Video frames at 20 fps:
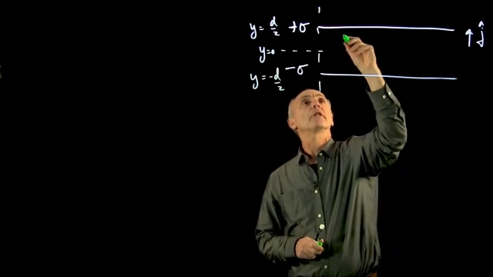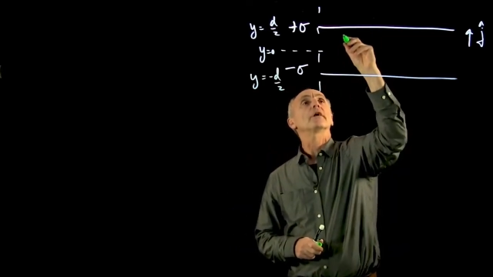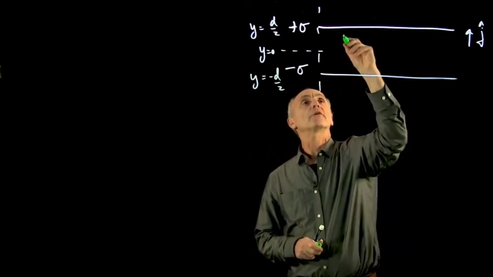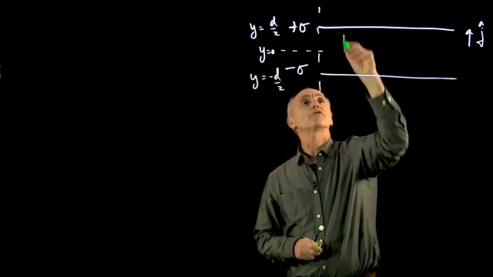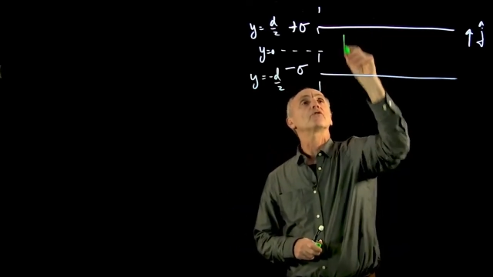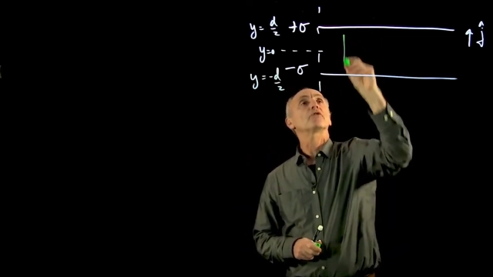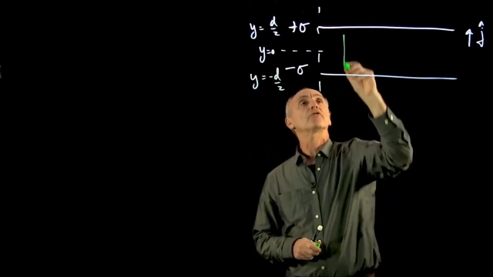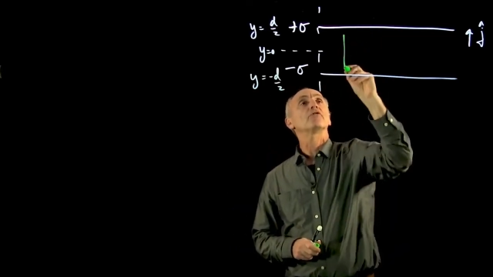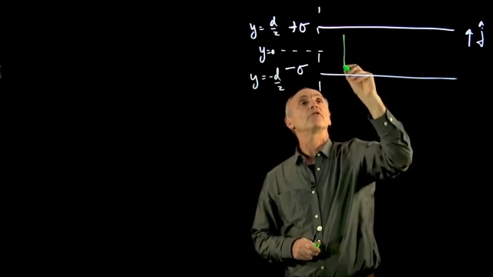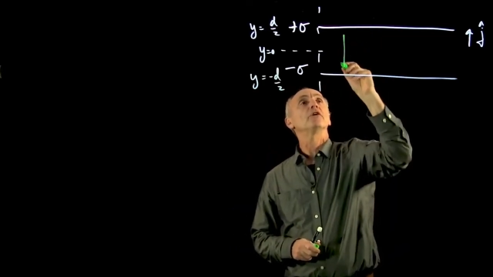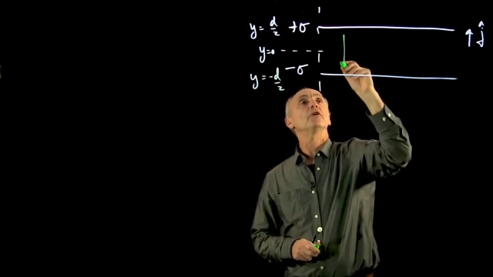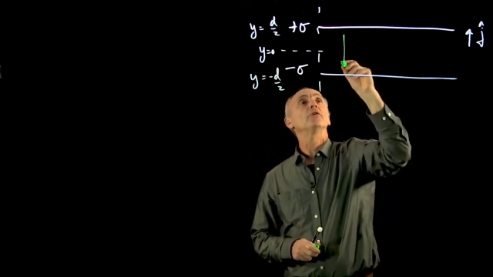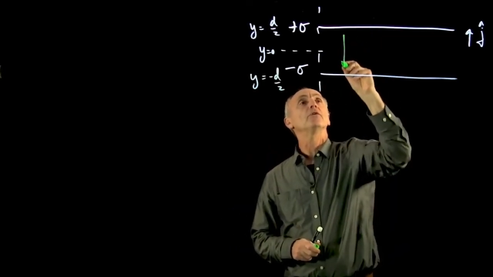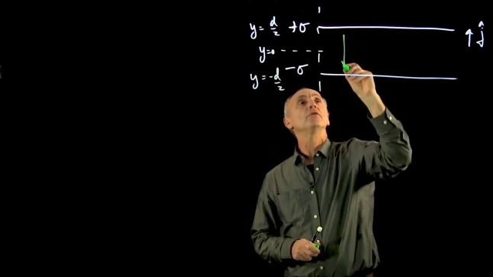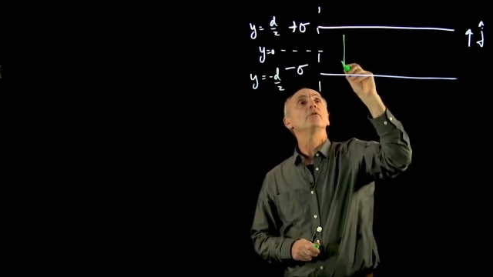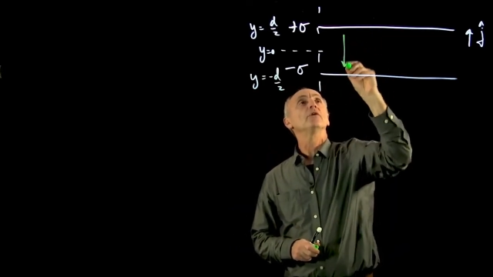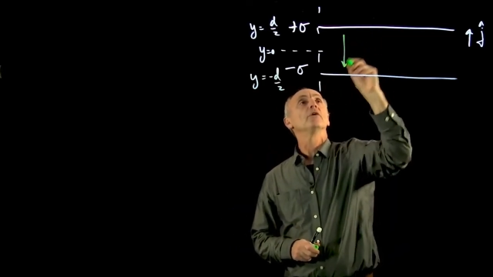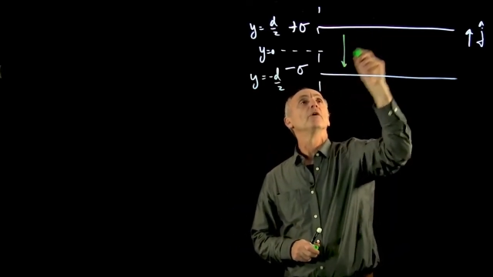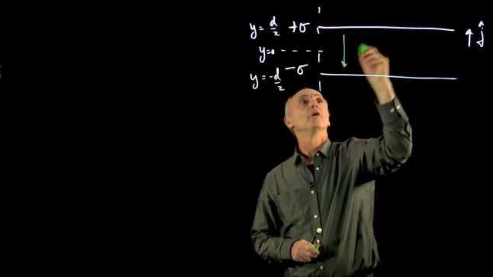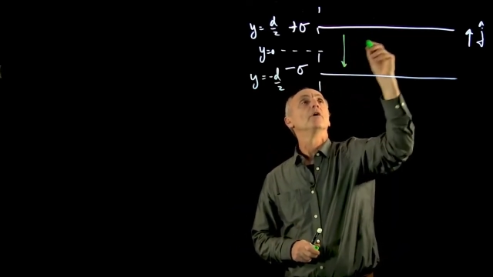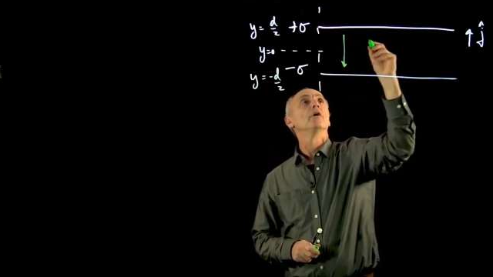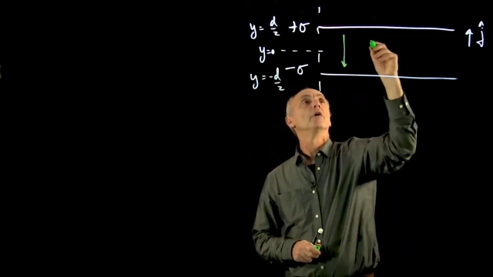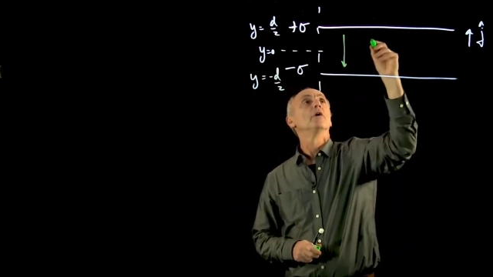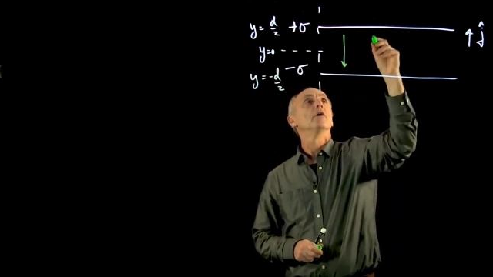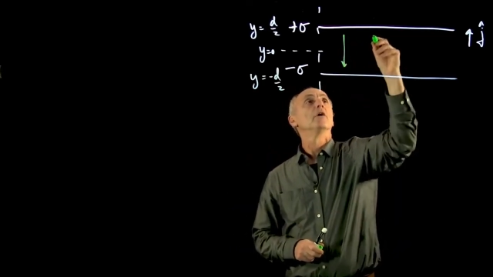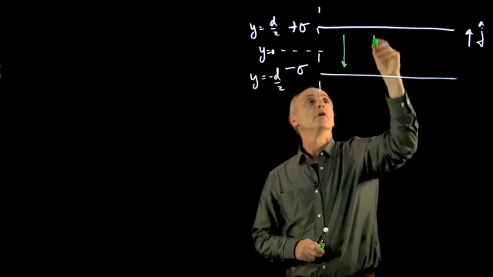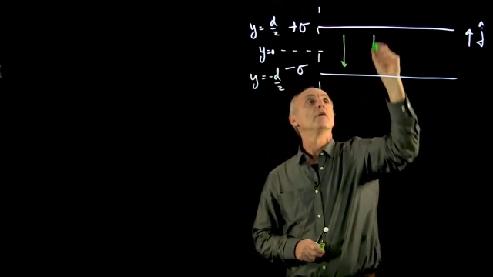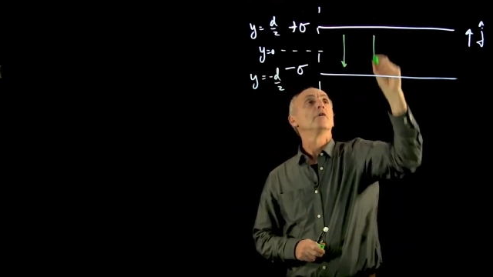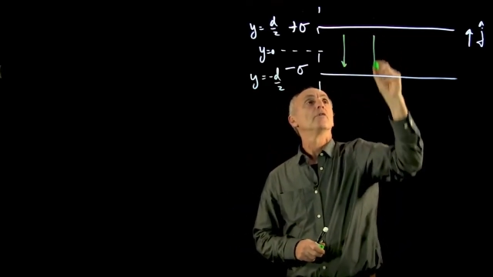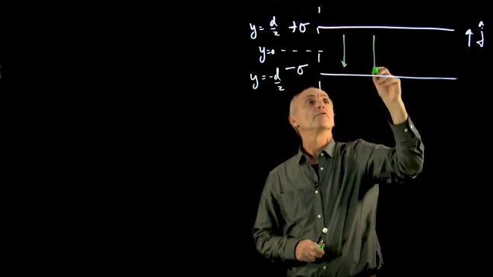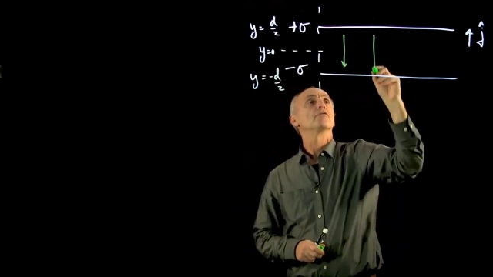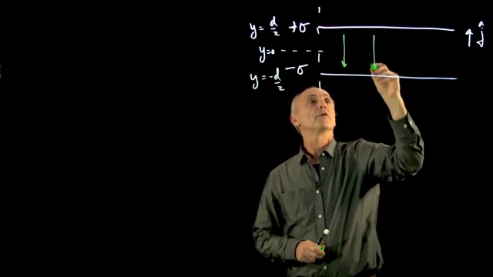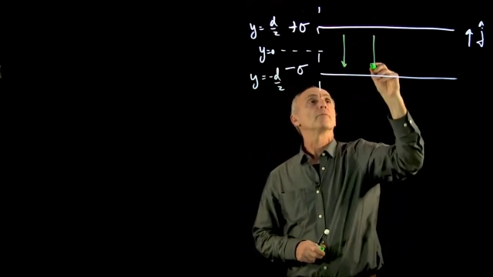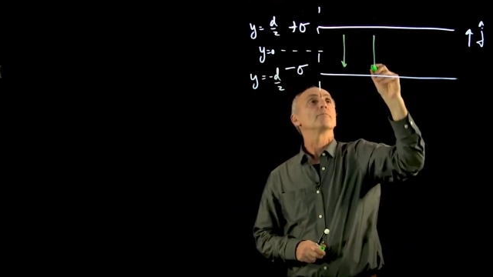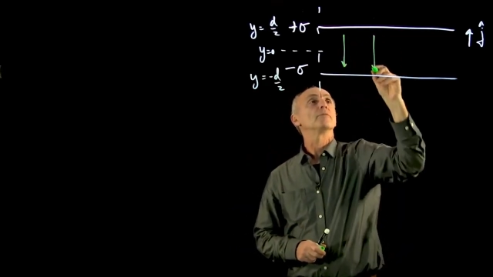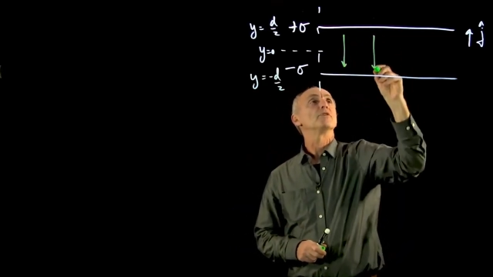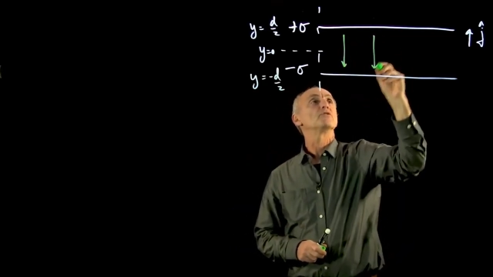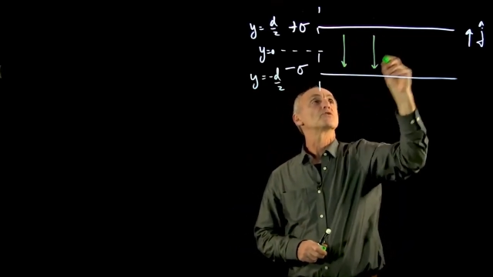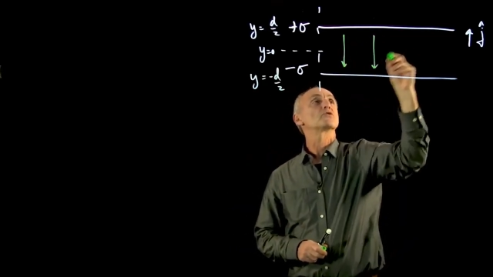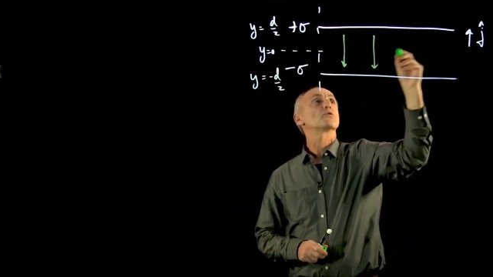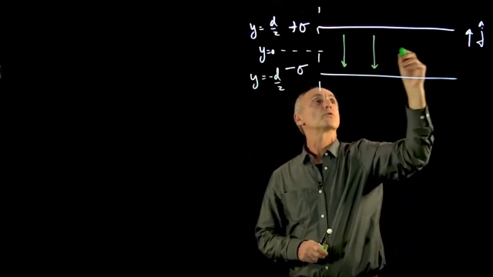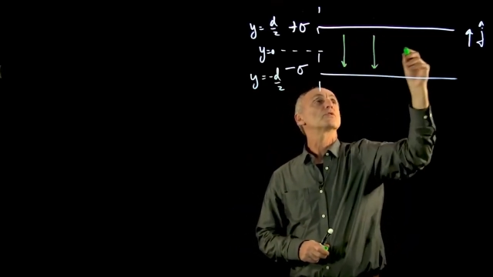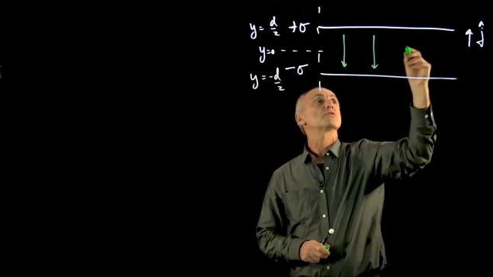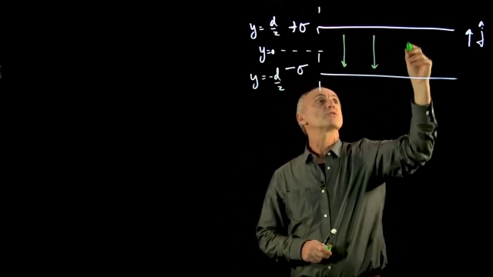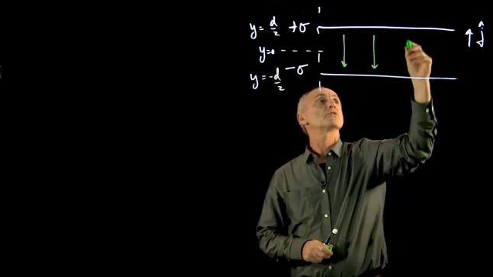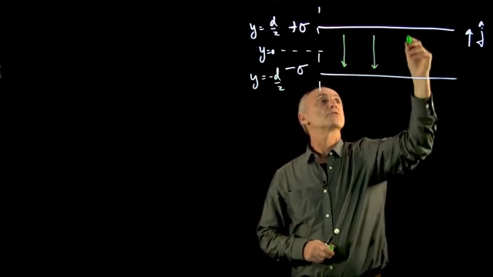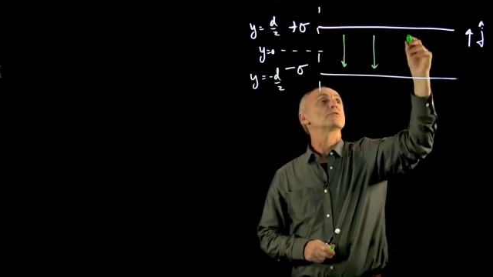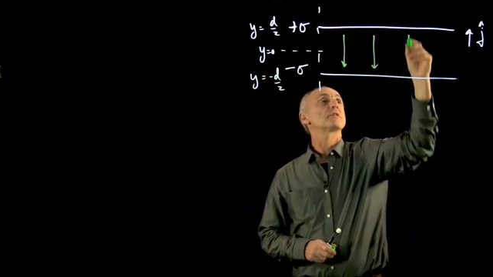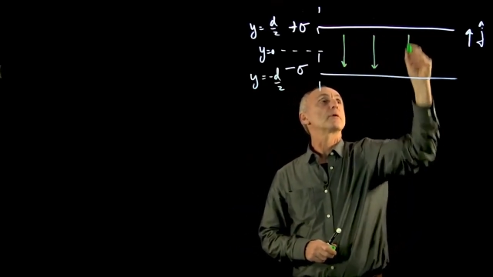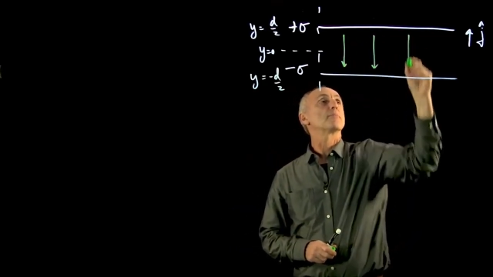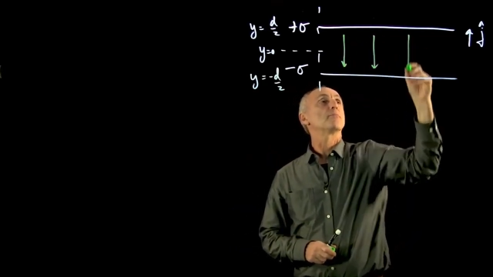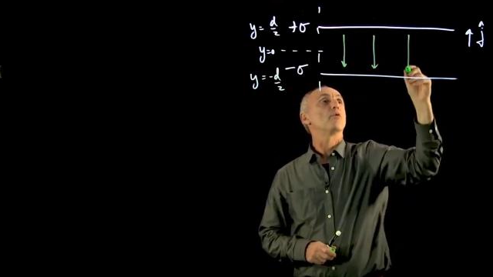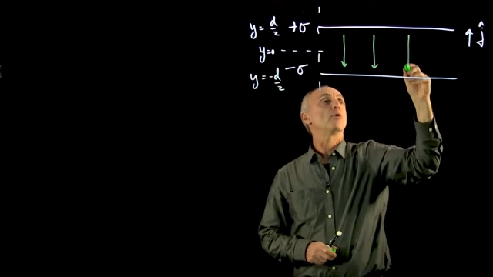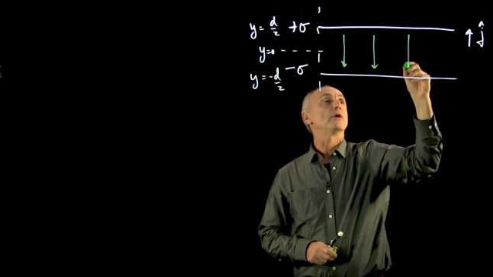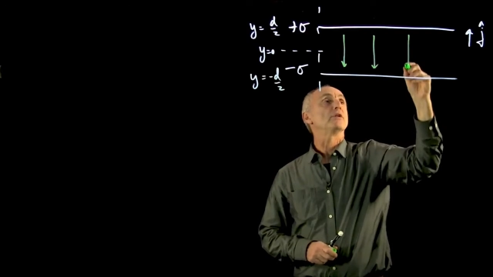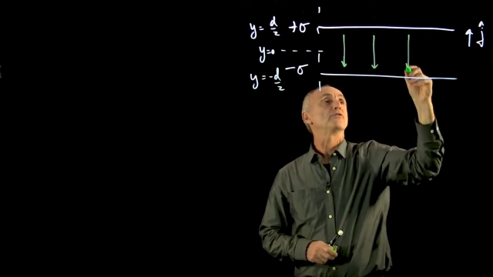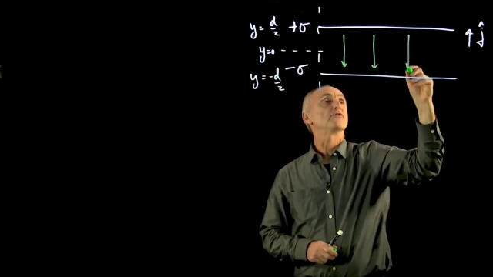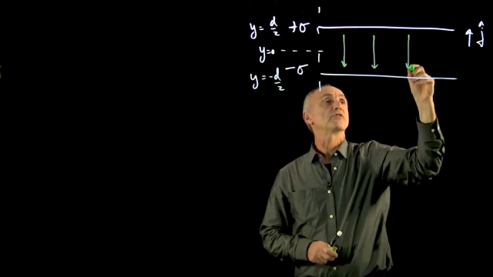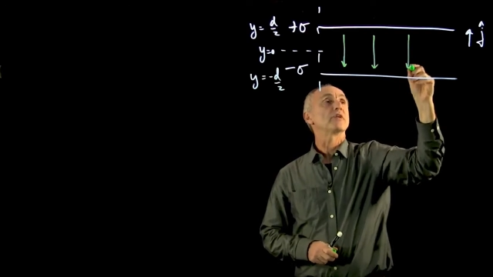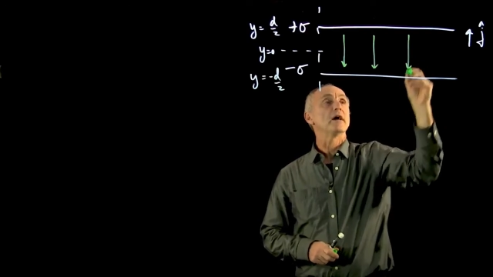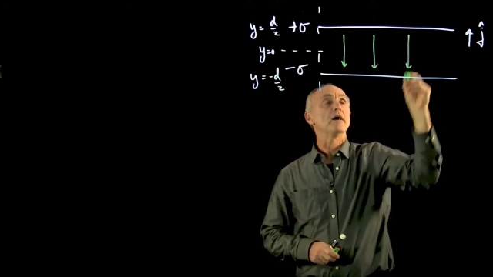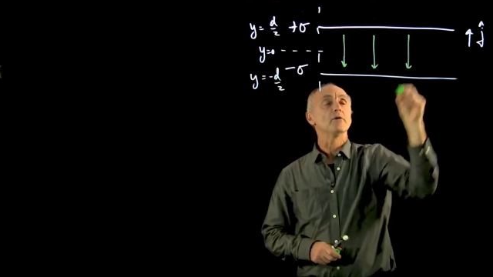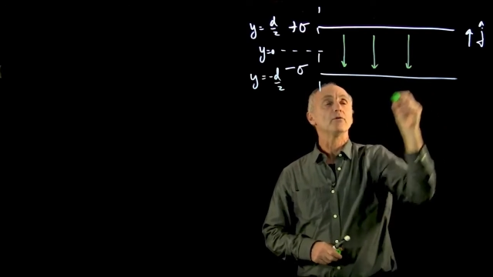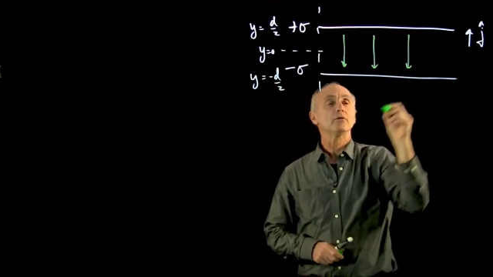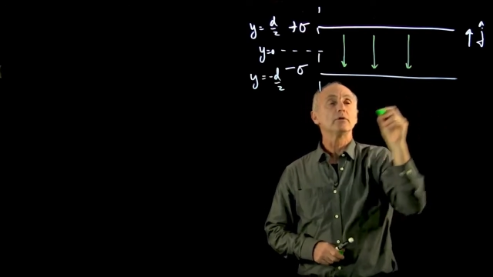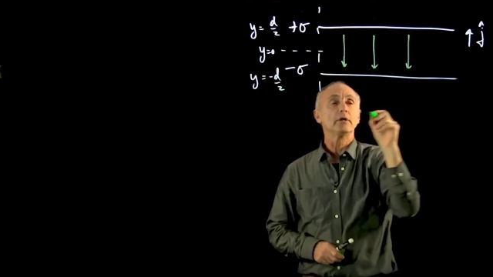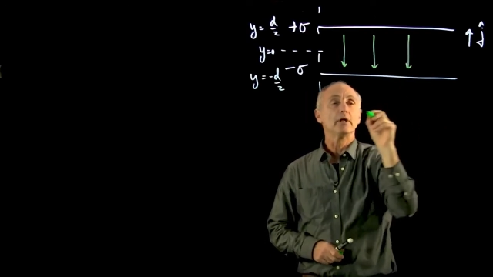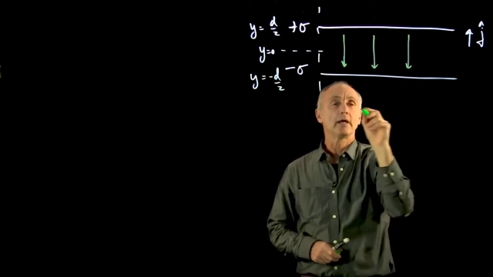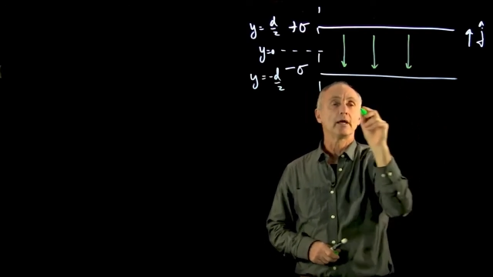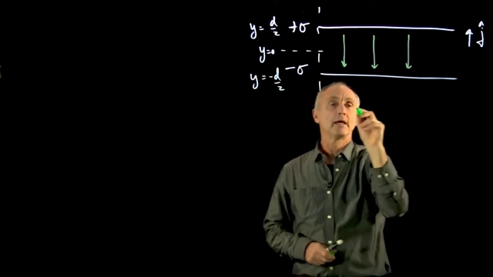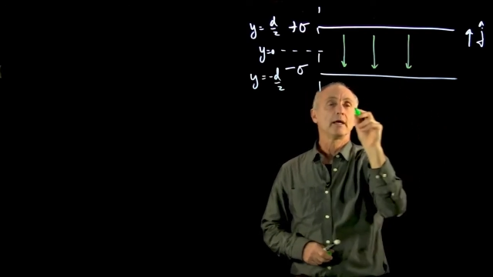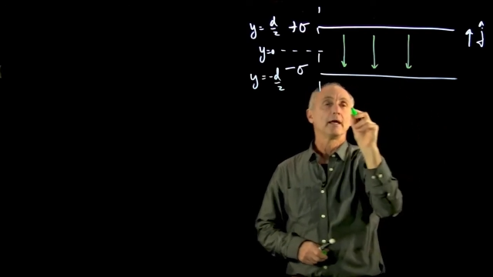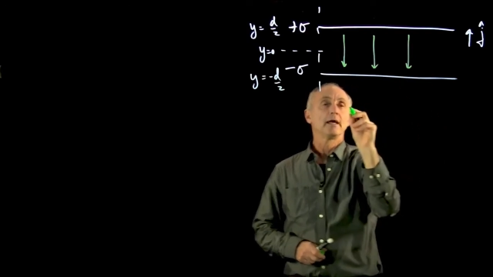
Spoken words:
an electric field from these sources that points down.